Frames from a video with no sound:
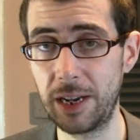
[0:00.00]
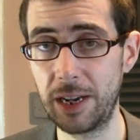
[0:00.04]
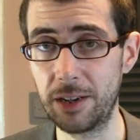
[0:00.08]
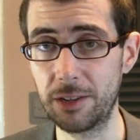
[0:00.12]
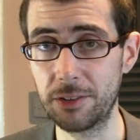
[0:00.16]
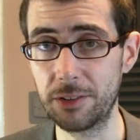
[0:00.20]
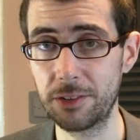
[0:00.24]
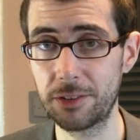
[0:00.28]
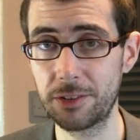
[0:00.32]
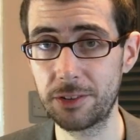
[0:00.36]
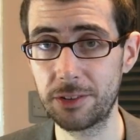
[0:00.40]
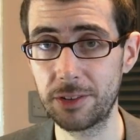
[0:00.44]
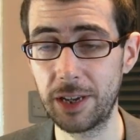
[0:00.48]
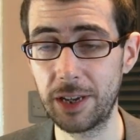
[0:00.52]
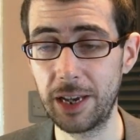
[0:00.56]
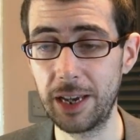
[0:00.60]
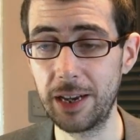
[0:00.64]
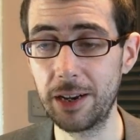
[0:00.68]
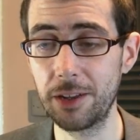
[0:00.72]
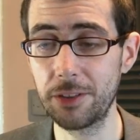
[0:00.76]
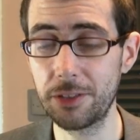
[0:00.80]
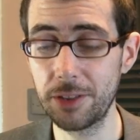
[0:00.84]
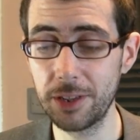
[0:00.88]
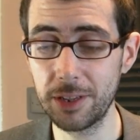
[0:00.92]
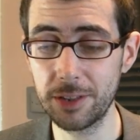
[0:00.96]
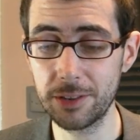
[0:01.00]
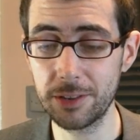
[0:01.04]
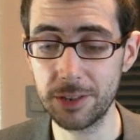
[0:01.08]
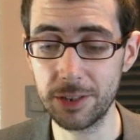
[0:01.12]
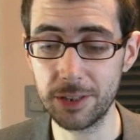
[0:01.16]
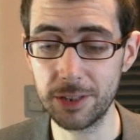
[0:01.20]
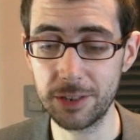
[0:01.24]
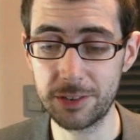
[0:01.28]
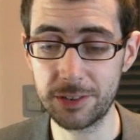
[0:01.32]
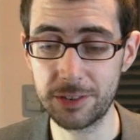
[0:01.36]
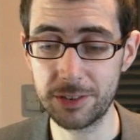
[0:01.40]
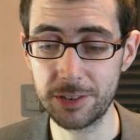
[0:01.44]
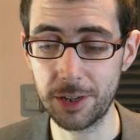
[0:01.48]
health. And I think
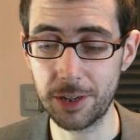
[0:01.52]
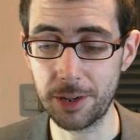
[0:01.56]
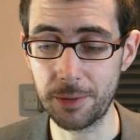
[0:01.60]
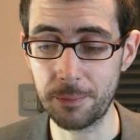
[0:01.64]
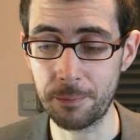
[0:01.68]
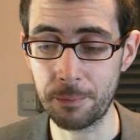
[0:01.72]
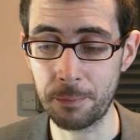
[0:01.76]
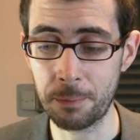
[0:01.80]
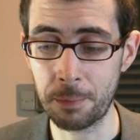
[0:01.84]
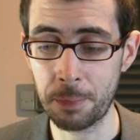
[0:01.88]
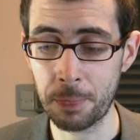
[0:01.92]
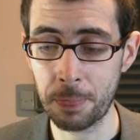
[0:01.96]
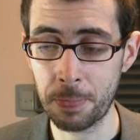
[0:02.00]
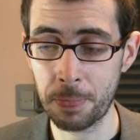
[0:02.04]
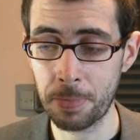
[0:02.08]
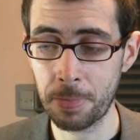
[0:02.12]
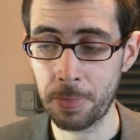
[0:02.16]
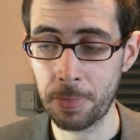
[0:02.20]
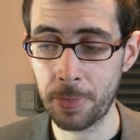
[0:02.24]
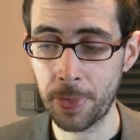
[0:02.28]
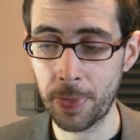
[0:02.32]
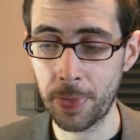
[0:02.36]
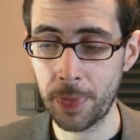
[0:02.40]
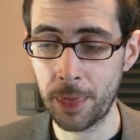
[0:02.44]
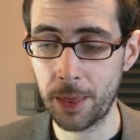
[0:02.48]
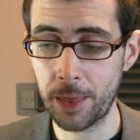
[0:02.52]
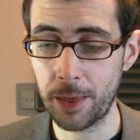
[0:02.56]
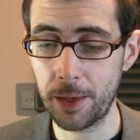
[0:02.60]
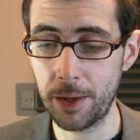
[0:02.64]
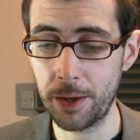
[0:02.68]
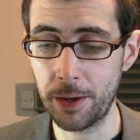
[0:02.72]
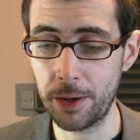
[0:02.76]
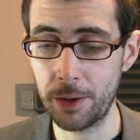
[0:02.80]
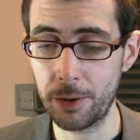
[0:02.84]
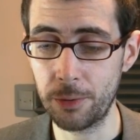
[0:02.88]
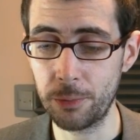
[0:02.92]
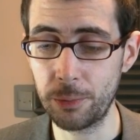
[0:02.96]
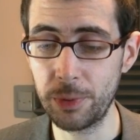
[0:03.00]
that um,
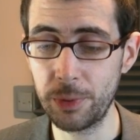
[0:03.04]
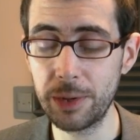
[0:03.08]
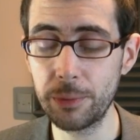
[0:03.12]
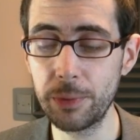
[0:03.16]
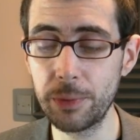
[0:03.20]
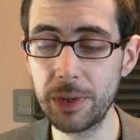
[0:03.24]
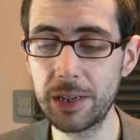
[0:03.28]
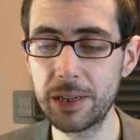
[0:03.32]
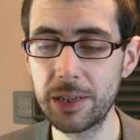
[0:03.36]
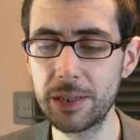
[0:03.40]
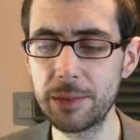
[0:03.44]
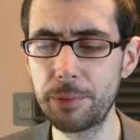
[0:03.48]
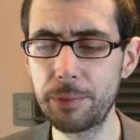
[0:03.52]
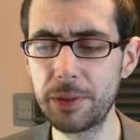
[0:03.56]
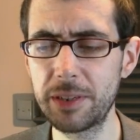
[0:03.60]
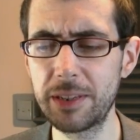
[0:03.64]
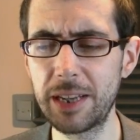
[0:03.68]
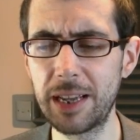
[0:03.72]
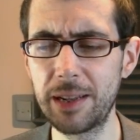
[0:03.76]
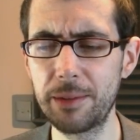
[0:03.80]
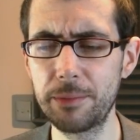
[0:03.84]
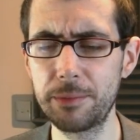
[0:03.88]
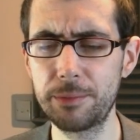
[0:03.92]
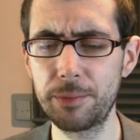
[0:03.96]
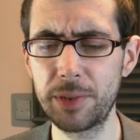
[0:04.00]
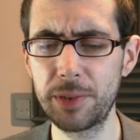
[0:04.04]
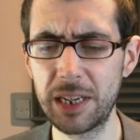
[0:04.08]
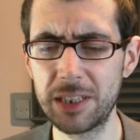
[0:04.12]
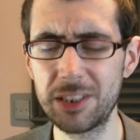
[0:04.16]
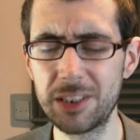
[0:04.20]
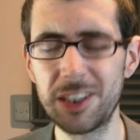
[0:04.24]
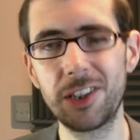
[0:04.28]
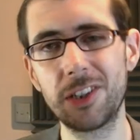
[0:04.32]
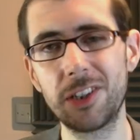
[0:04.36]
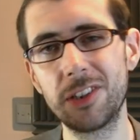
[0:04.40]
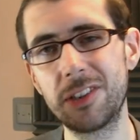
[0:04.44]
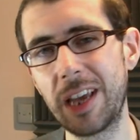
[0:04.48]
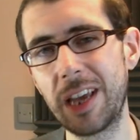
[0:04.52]
uh, we, we can pot
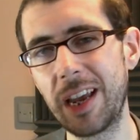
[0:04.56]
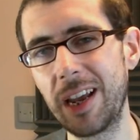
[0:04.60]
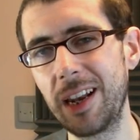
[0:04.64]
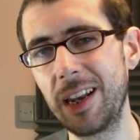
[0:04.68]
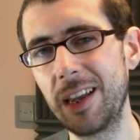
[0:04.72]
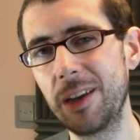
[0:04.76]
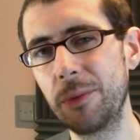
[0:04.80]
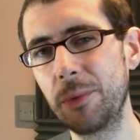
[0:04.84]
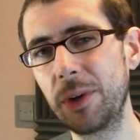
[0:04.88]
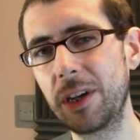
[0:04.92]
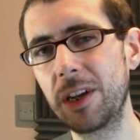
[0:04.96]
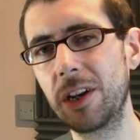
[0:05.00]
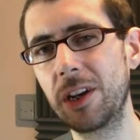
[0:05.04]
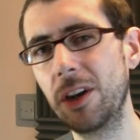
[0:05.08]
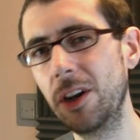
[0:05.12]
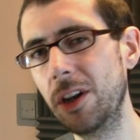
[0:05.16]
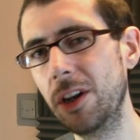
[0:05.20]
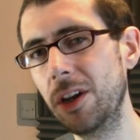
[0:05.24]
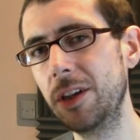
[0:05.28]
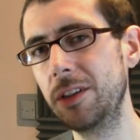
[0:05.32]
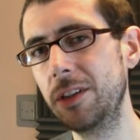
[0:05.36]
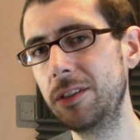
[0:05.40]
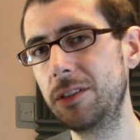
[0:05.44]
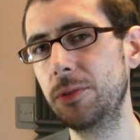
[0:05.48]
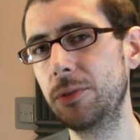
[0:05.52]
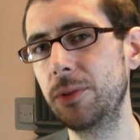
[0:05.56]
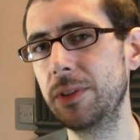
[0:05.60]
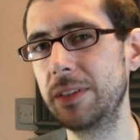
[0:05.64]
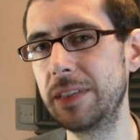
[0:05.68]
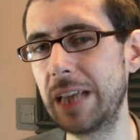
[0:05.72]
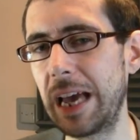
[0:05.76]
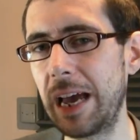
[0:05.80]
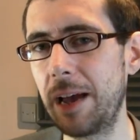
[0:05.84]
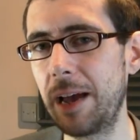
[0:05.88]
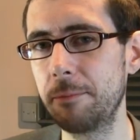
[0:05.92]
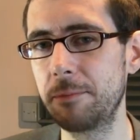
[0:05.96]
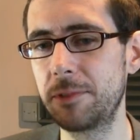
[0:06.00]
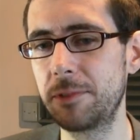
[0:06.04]
potentially curtail it, we could learn to
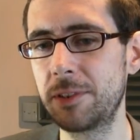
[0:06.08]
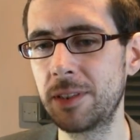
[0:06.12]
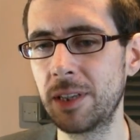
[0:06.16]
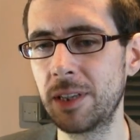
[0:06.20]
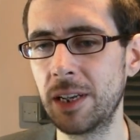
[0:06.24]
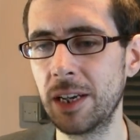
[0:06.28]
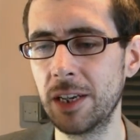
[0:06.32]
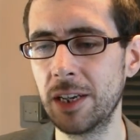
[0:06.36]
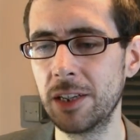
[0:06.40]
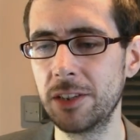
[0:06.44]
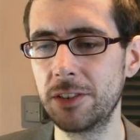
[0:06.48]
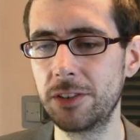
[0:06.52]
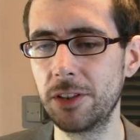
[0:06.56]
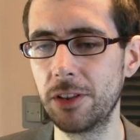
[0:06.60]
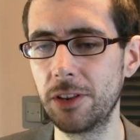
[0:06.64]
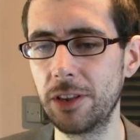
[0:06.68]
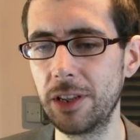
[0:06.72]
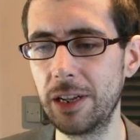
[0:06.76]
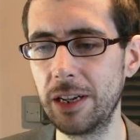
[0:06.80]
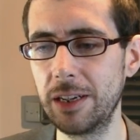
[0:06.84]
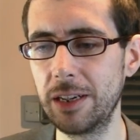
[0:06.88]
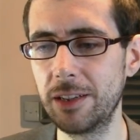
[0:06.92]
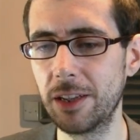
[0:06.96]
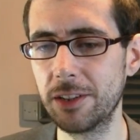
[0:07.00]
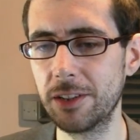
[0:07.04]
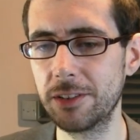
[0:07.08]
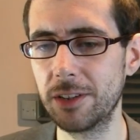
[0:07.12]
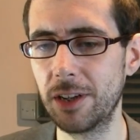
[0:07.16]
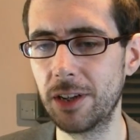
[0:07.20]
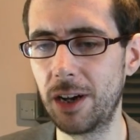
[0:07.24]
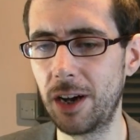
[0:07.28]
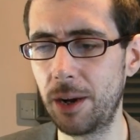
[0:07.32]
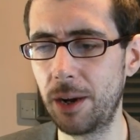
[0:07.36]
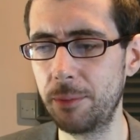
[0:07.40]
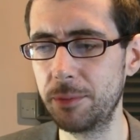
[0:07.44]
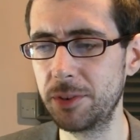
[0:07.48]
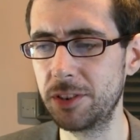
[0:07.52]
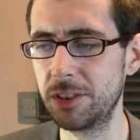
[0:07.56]
adapt so that it doesn't
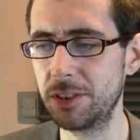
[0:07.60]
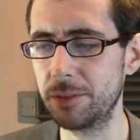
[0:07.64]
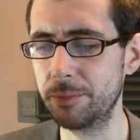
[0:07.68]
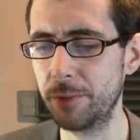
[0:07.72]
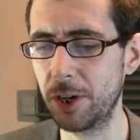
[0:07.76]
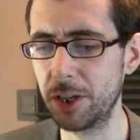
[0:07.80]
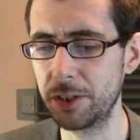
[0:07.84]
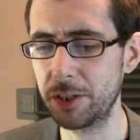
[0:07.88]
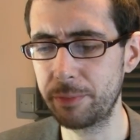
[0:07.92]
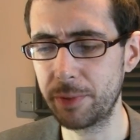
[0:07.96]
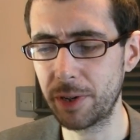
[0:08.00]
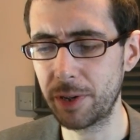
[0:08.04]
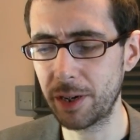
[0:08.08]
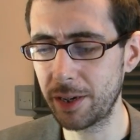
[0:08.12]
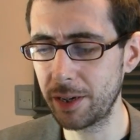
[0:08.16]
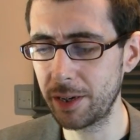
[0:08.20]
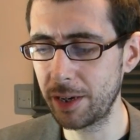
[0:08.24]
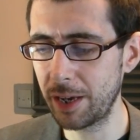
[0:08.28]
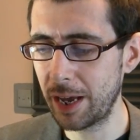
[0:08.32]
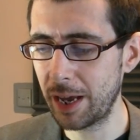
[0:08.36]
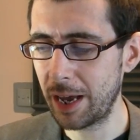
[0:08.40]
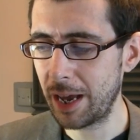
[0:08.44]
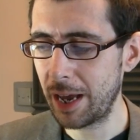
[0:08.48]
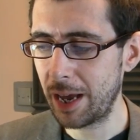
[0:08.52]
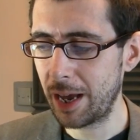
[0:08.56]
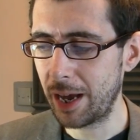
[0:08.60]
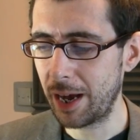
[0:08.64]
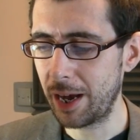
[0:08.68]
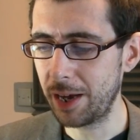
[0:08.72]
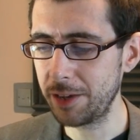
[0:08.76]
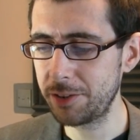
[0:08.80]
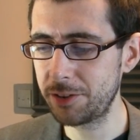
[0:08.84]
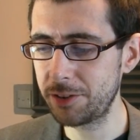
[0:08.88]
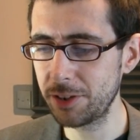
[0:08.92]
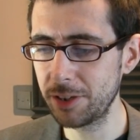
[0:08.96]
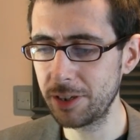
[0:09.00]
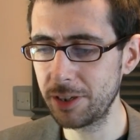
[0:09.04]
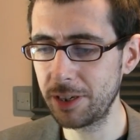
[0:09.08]
harm us as much. But I, I
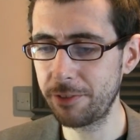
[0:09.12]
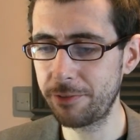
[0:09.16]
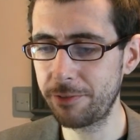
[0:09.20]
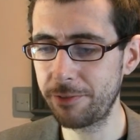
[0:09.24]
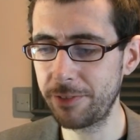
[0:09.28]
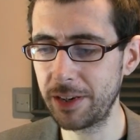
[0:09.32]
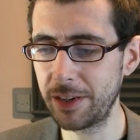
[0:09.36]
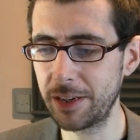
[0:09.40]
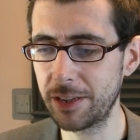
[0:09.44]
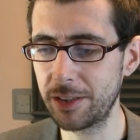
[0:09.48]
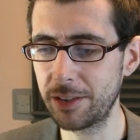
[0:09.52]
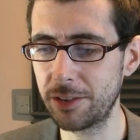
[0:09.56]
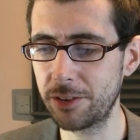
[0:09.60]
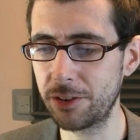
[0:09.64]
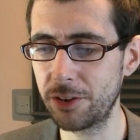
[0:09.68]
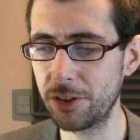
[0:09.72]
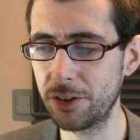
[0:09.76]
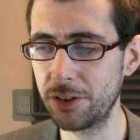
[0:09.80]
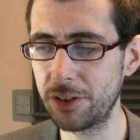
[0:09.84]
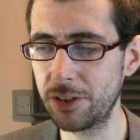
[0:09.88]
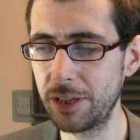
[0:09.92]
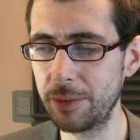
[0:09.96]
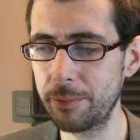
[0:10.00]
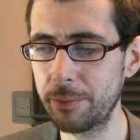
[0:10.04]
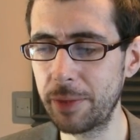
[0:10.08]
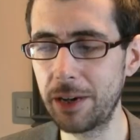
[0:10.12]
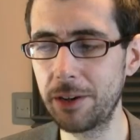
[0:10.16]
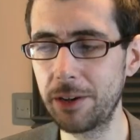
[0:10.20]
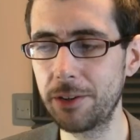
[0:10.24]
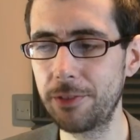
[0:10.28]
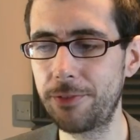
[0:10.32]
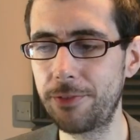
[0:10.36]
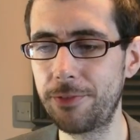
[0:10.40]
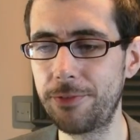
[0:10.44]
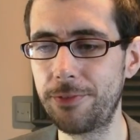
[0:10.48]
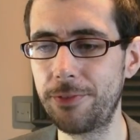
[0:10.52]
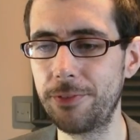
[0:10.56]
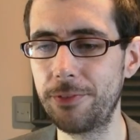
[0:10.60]
certainly feel that the amount of
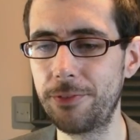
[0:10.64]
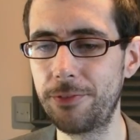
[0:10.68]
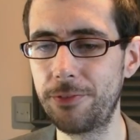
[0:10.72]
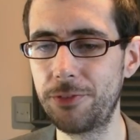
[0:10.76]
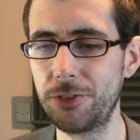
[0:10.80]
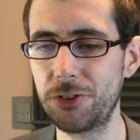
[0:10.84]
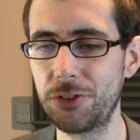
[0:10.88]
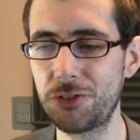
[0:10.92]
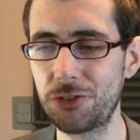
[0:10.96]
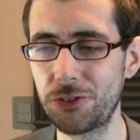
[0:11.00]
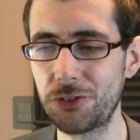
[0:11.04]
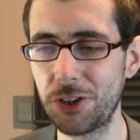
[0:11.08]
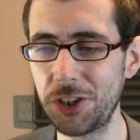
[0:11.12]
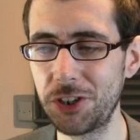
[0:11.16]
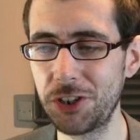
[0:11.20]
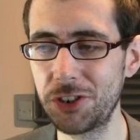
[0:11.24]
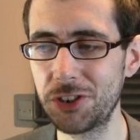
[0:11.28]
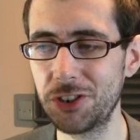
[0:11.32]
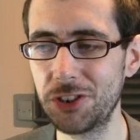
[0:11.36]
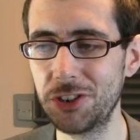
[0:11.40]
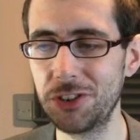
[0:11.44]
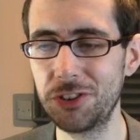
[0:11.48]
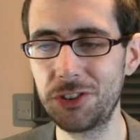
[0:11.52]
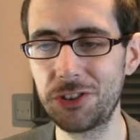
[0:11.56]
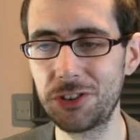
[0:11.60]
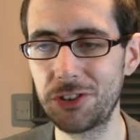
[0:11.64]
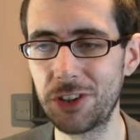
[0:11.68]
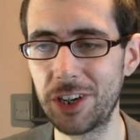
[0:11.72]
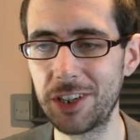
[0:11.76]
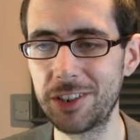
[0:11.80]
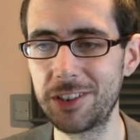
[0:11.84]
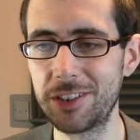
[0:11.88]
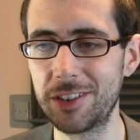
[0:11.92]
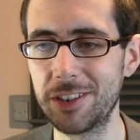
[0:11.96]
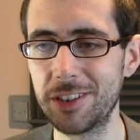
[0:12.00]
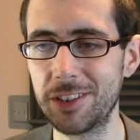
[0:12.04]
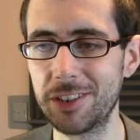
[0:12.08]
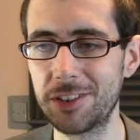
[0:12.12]
frustration and
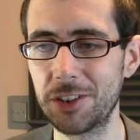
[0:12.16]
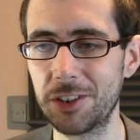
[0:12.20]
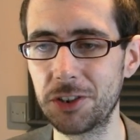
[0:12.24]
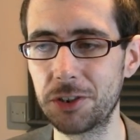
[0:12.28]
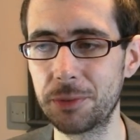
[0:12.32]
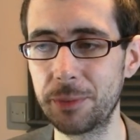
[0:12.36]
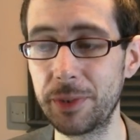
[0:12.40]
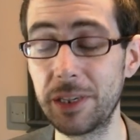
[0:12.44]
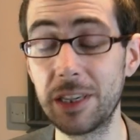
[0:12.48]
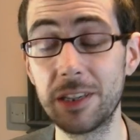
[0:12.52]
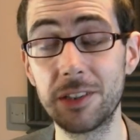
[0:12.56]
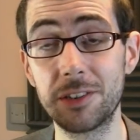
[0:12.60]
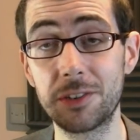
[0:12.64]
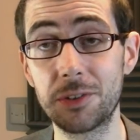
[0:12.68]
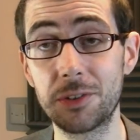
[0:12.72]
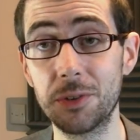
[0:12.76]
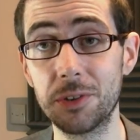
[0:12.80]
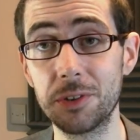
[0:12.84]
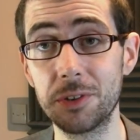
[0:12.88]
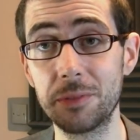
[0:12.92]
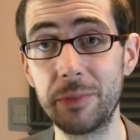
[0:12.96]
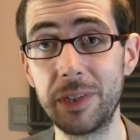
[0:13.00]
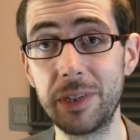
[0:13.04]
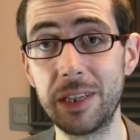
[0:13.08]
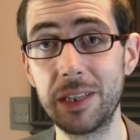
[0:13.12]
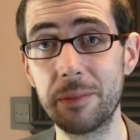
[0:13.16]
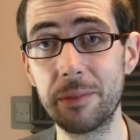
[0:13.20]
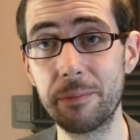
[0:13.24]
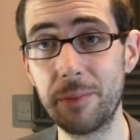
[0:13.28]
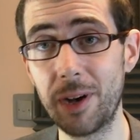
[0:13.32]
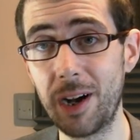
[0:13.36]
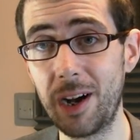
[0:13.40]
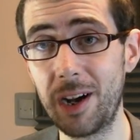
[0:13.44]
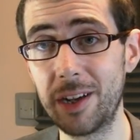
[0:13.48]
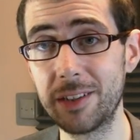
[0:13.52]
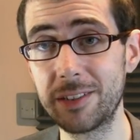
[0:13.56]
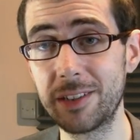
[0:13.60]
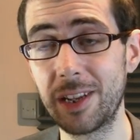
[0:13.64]
stress that social media has caused me in the
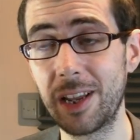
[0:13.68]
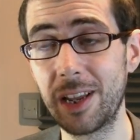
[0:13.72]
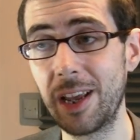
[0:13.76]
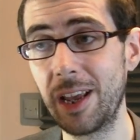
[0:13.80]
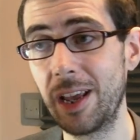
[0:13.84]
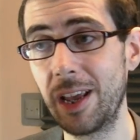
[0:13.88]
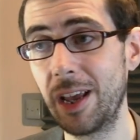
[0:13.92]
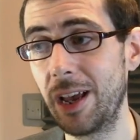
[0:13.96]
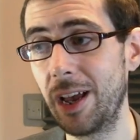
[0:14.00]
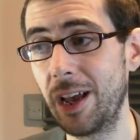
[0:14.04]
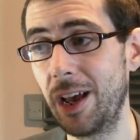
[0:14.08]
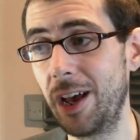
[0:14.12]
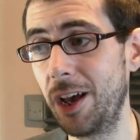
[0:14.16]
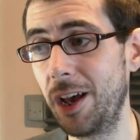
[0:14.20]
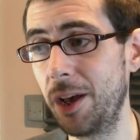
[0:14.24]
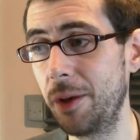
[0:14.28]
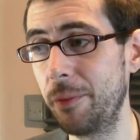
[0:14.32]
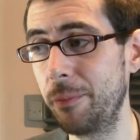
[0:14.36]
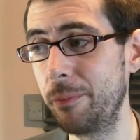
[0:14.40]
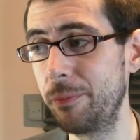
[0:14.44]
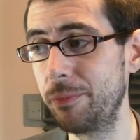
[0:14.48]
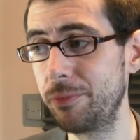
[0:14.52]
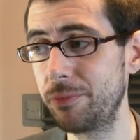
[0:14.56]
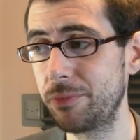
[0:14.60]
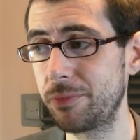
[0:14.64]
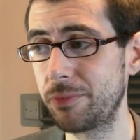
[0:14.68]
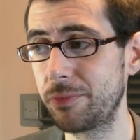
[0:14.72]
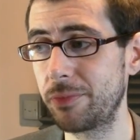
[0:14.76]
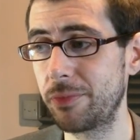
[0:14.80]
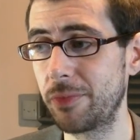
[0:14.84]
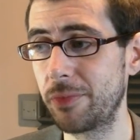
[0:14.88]
past, um,